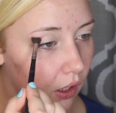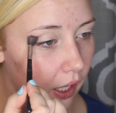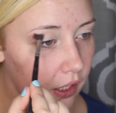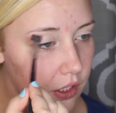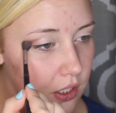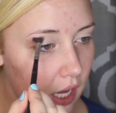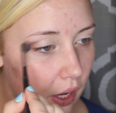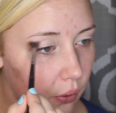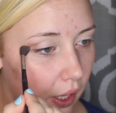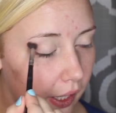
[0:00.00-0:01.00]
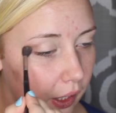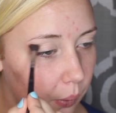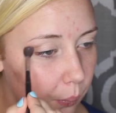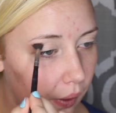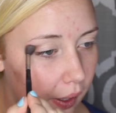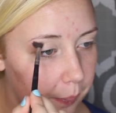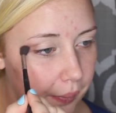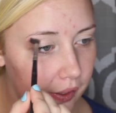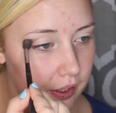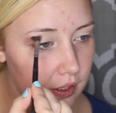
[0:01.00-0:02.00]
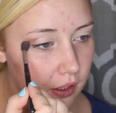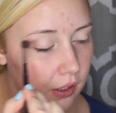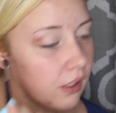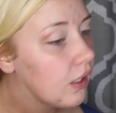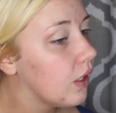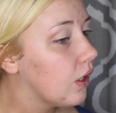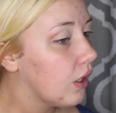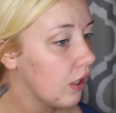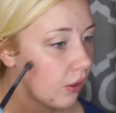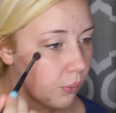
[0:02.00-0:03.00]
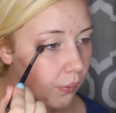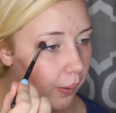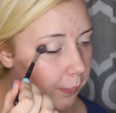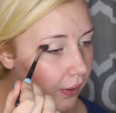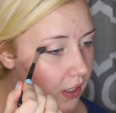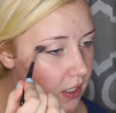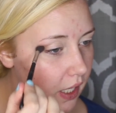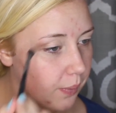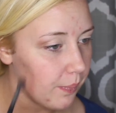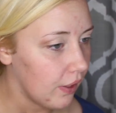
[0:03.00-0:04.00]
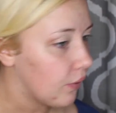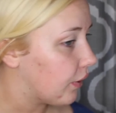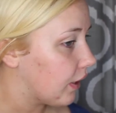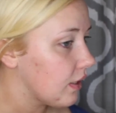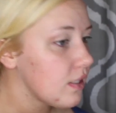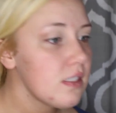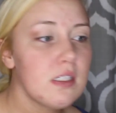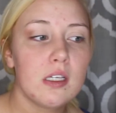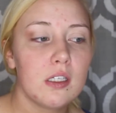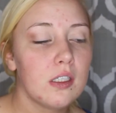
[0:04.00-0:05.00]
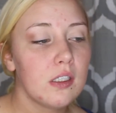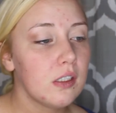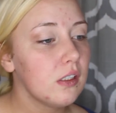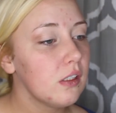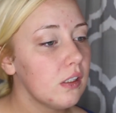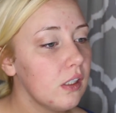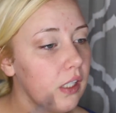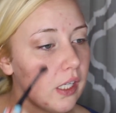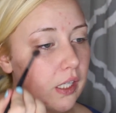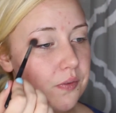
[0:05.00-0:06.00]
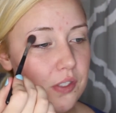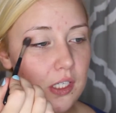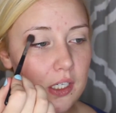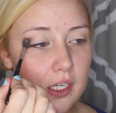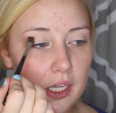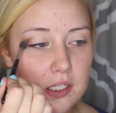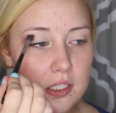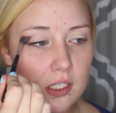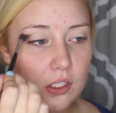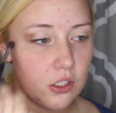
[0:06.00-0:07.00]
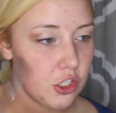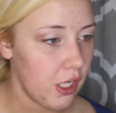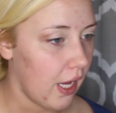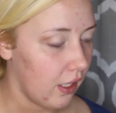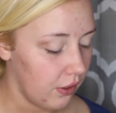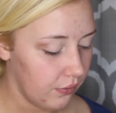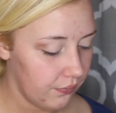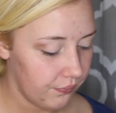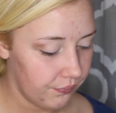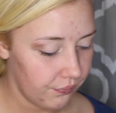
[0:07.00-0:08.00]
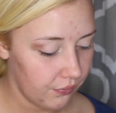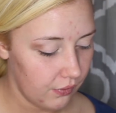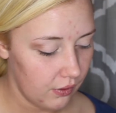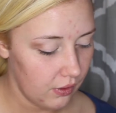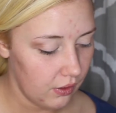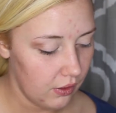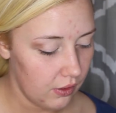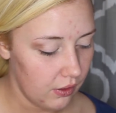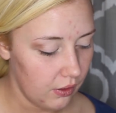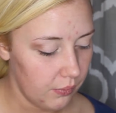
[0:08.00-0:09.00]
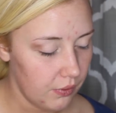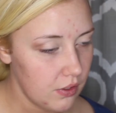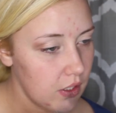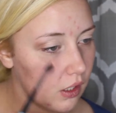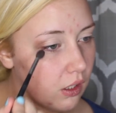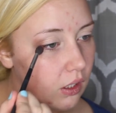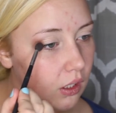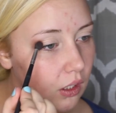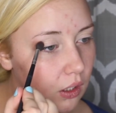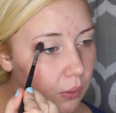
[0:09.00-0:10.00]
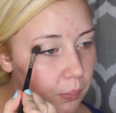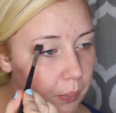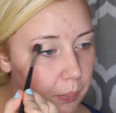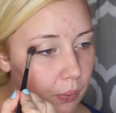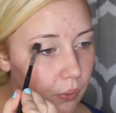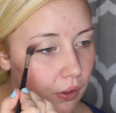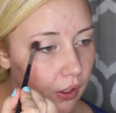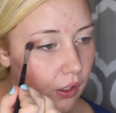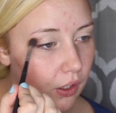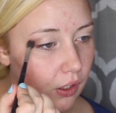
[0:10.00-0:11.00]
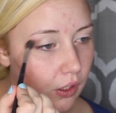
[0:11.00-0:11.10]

Kind of just outlining where I'm gonna take my crease. It gives it a nice little shadow. I'm gonna take a little bit more